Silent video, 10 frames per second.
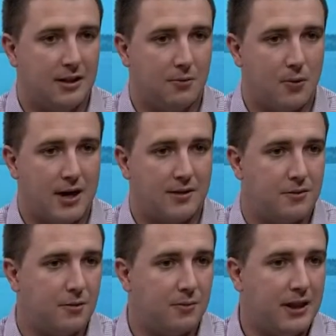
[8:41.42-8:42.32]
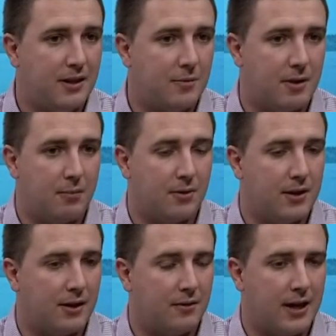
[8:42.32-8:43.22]
ran into a media member
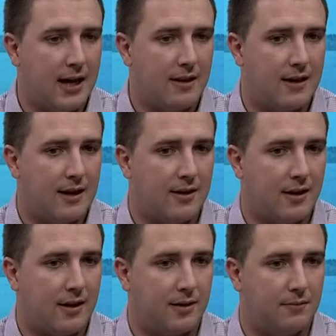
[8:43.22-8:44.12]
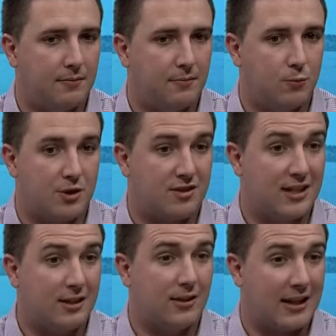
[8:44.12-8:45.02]
the other day that uh, was
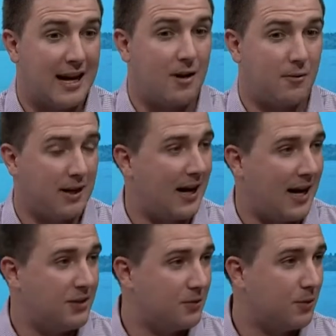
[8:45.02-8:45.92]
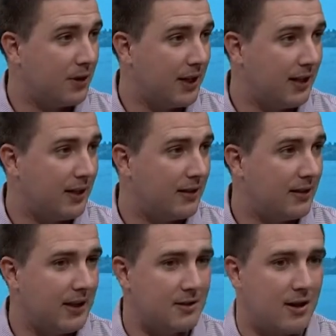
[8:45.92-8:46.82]
singling out a high school kid and,
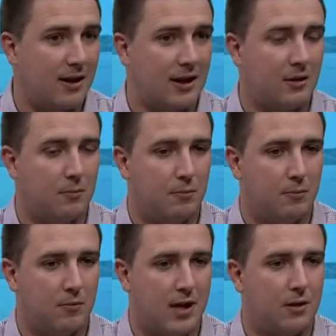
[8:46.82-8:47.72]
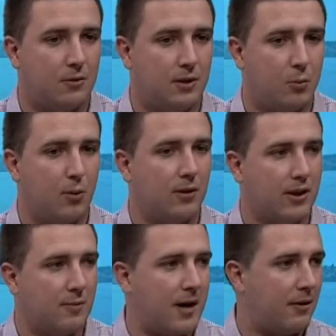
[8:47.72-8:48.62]
and talking not only
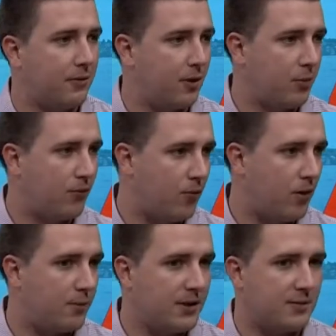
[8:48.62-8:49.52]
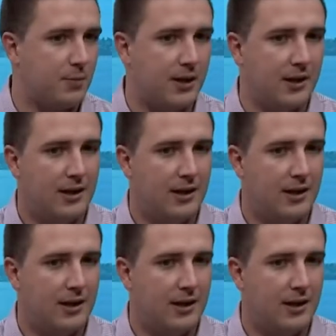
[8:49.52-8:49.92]
poorly about their performance, but